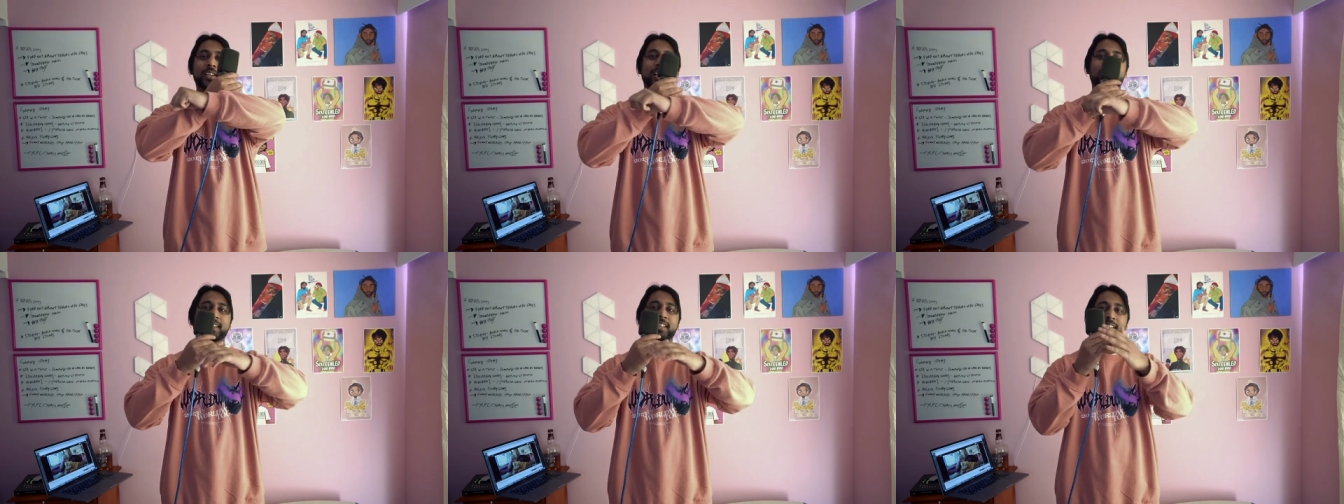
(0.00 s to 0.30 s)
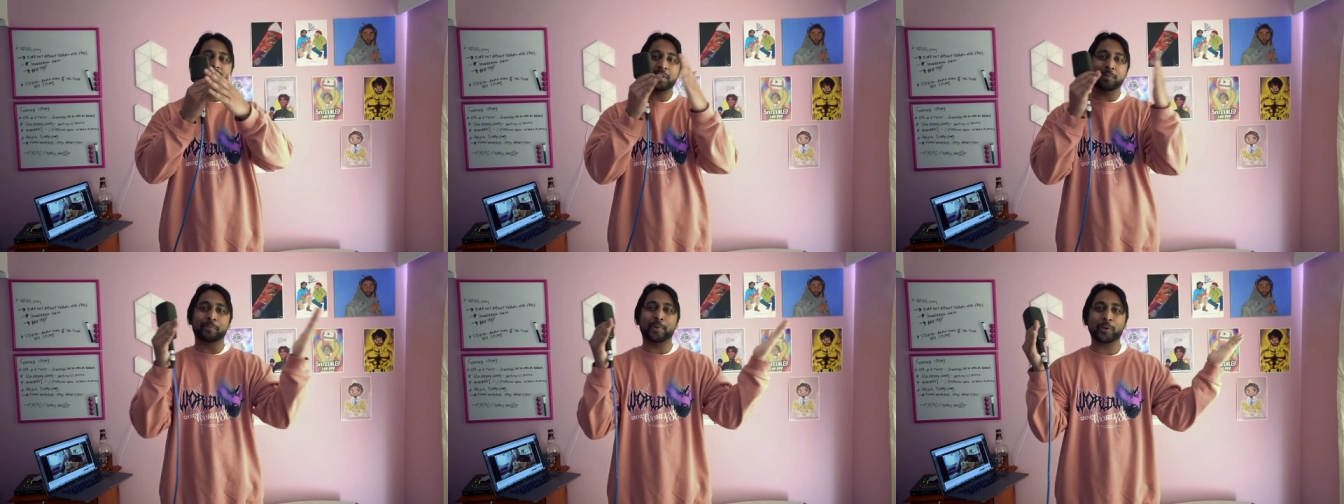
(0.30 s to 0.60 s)
and then
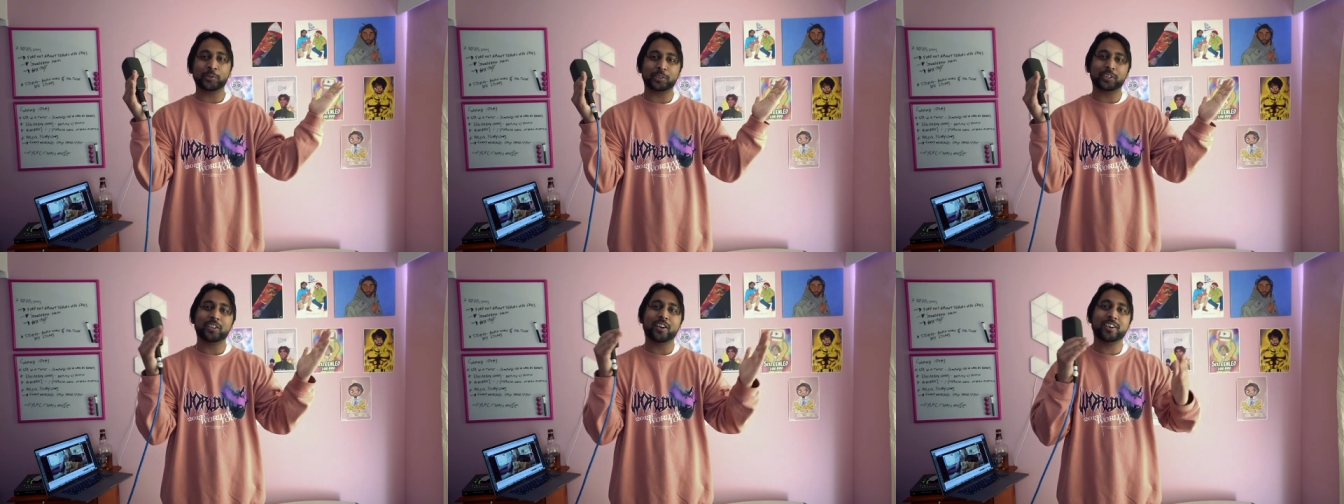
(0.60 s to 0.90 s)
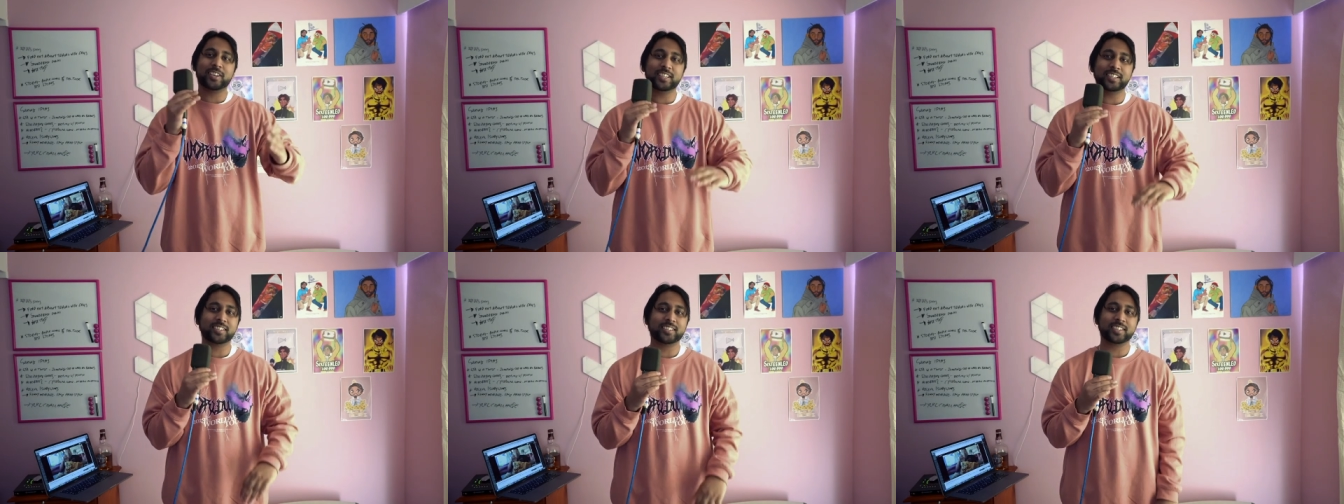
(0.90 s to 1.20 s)
they both
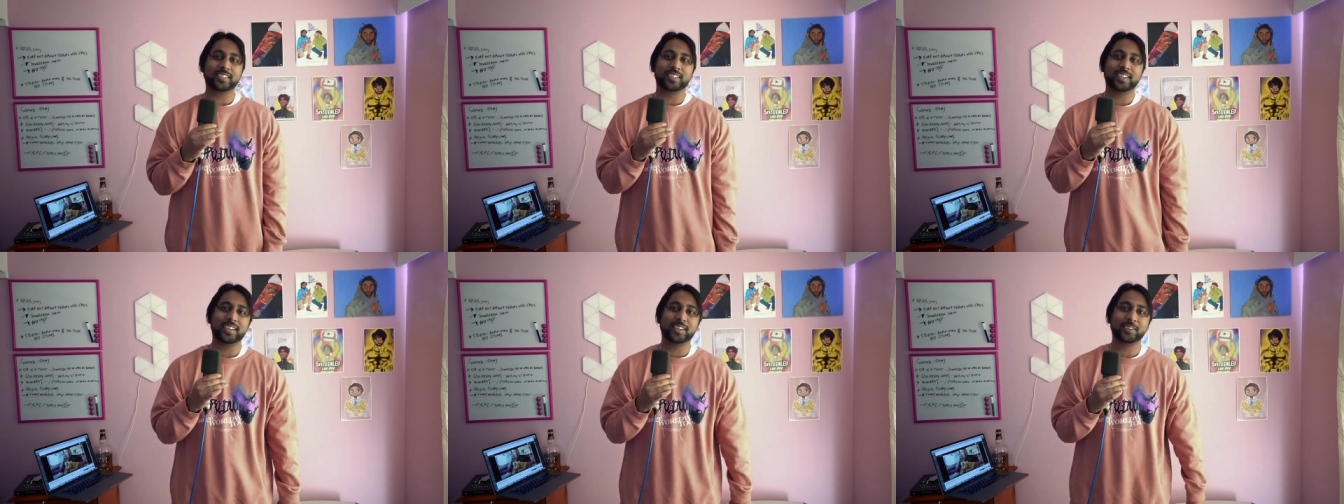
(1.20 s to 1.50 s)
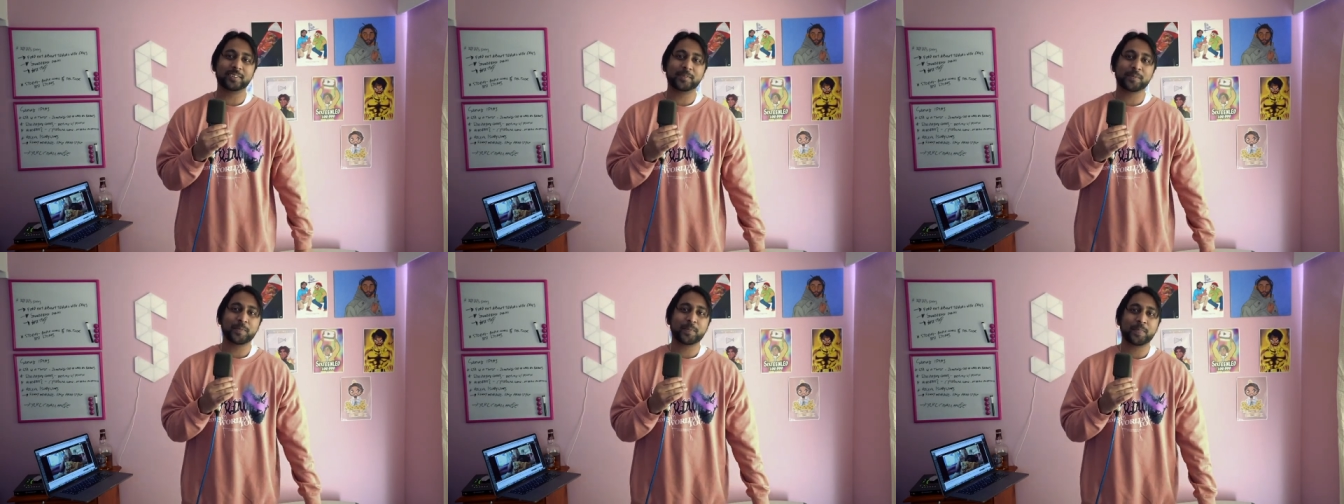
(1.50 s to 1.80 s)
knock each other
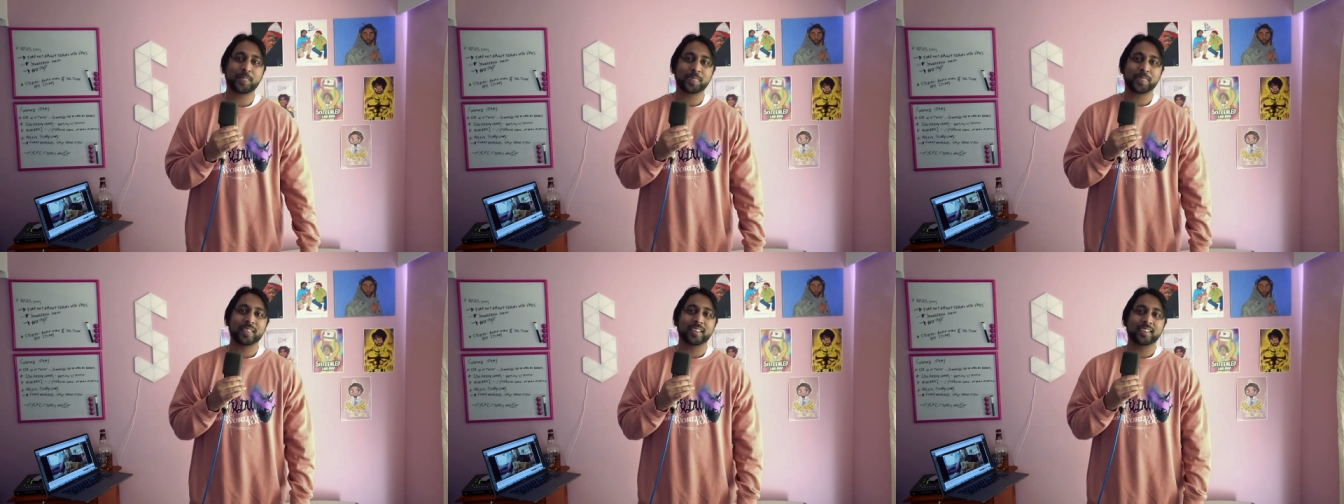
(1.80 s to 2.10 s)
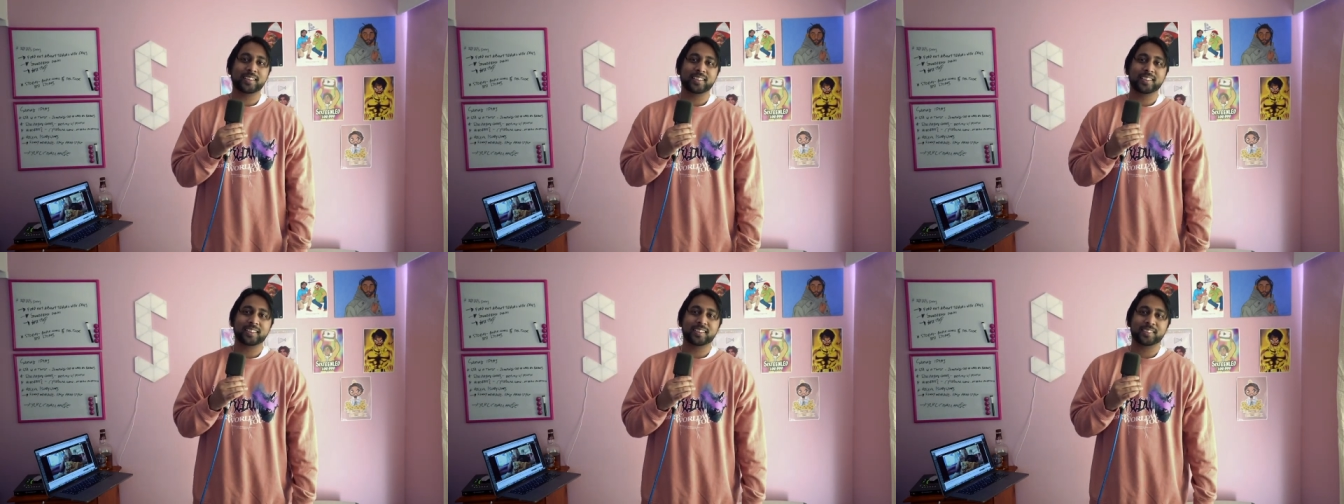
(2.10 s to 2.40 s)
out?
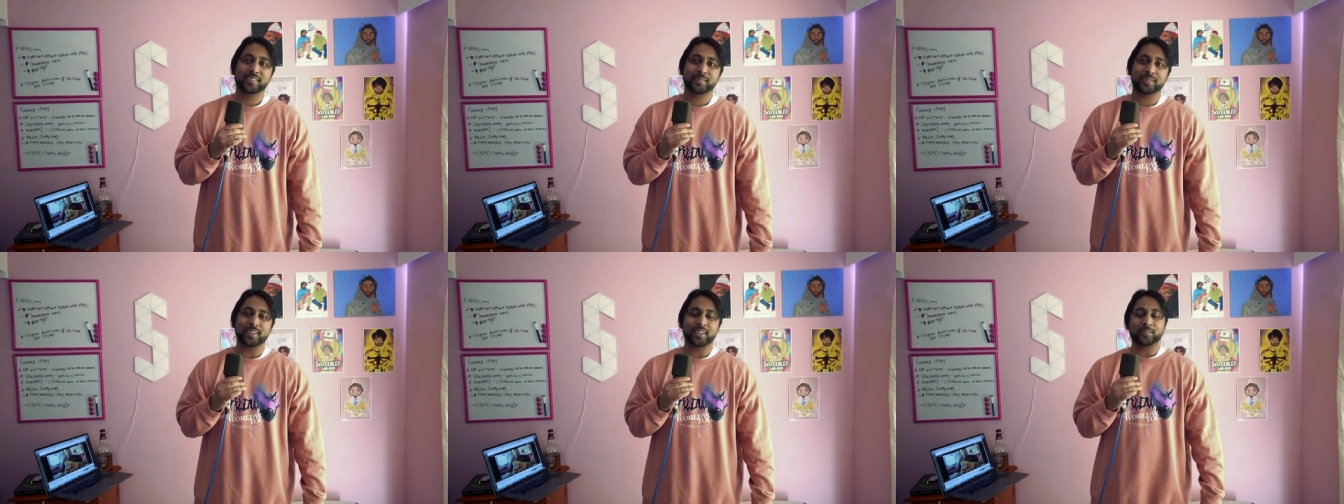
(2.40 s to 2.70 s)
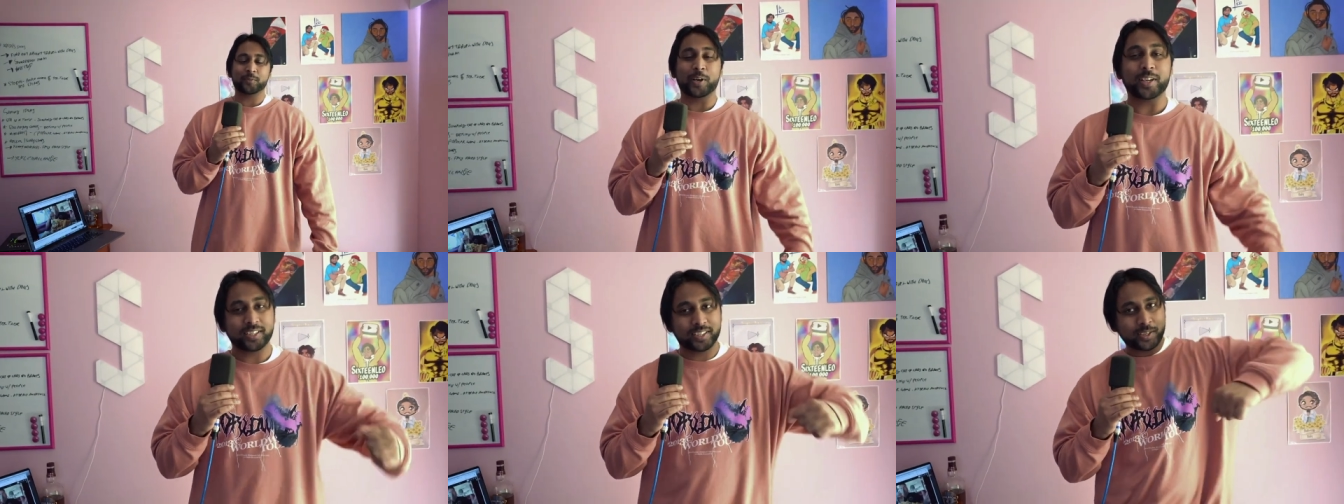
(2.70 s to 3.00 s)

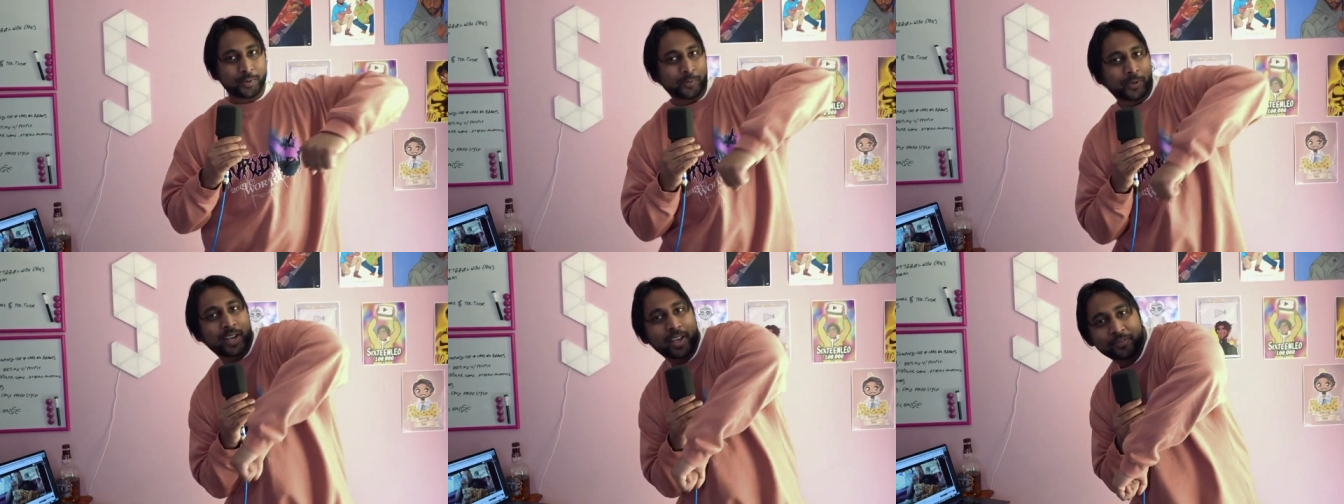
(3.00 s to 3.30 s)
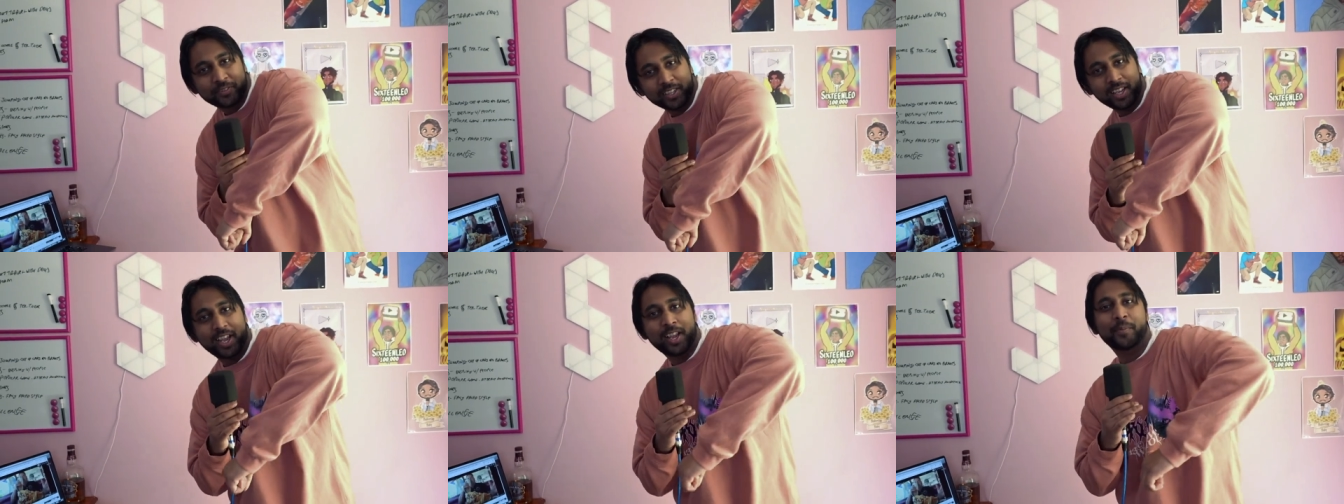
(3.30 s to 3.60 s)
RiceGum would
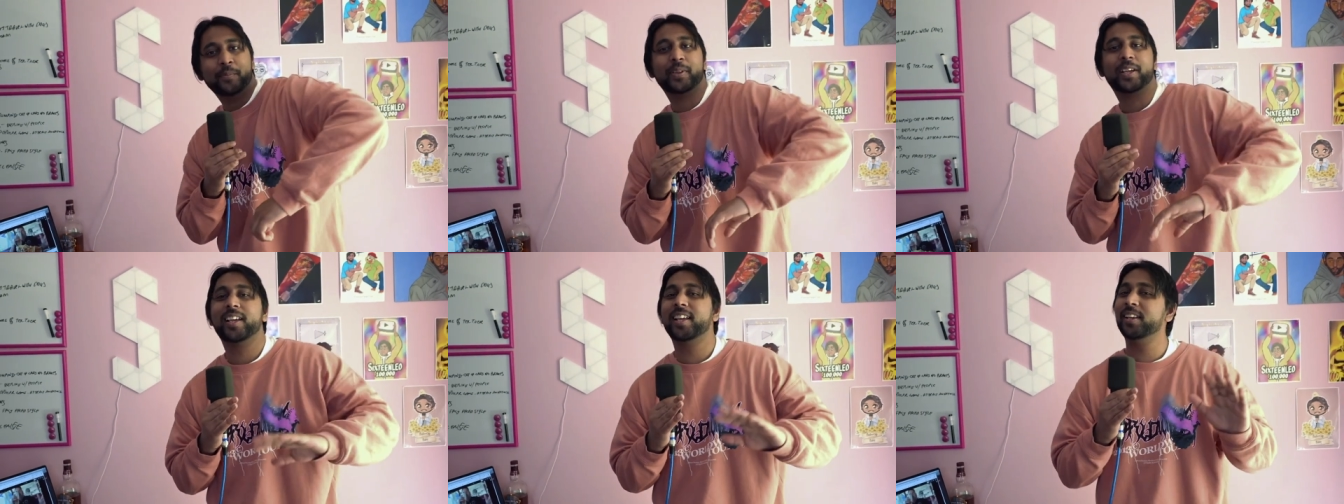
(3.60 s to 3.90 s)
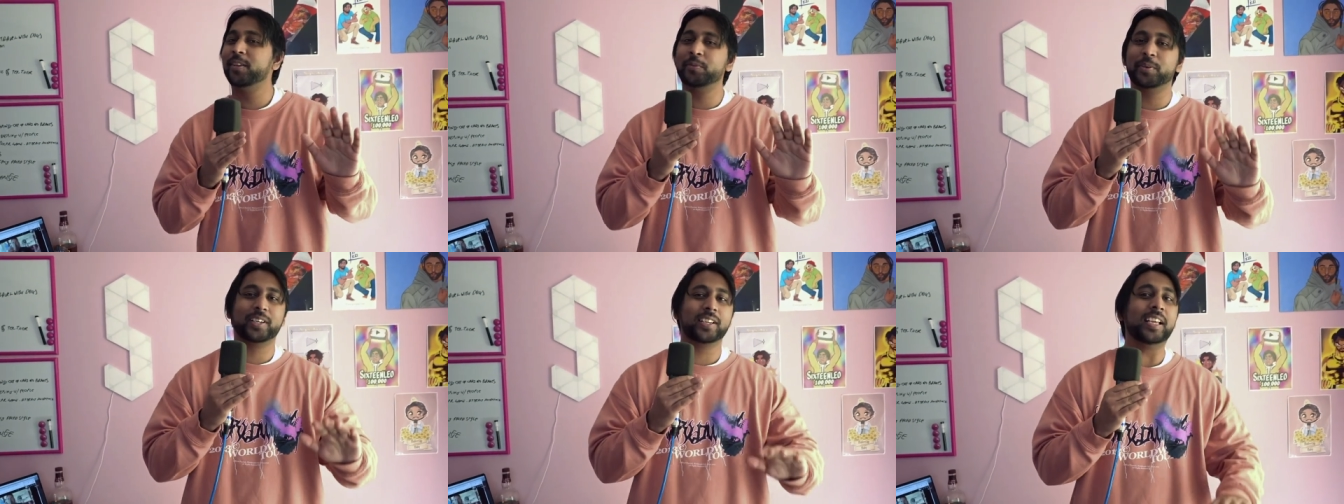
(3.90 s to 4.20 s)
have to aim...
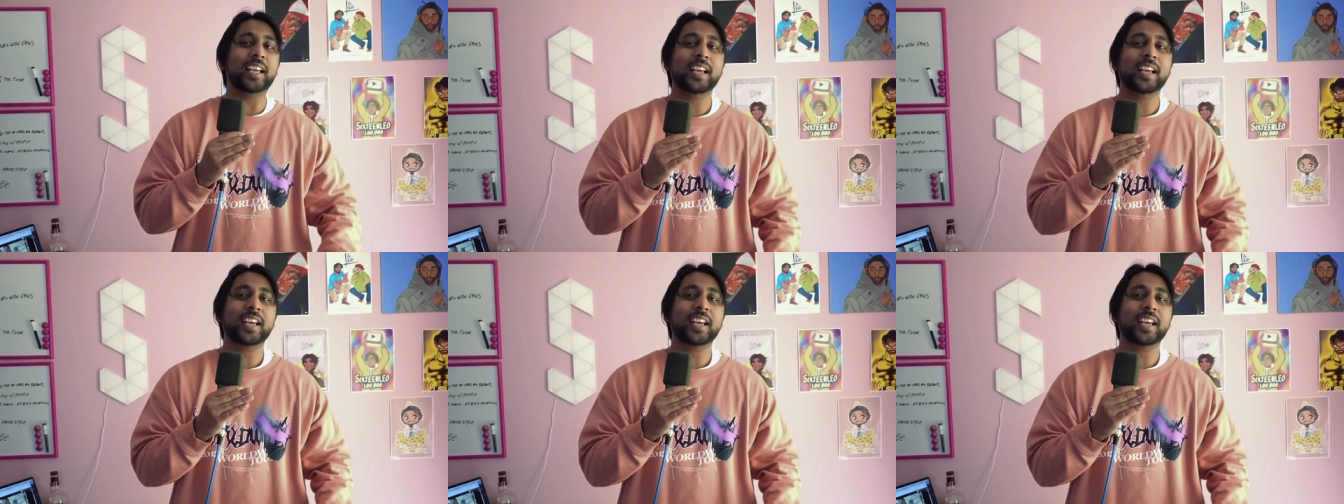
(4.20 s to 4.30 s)
Anyway,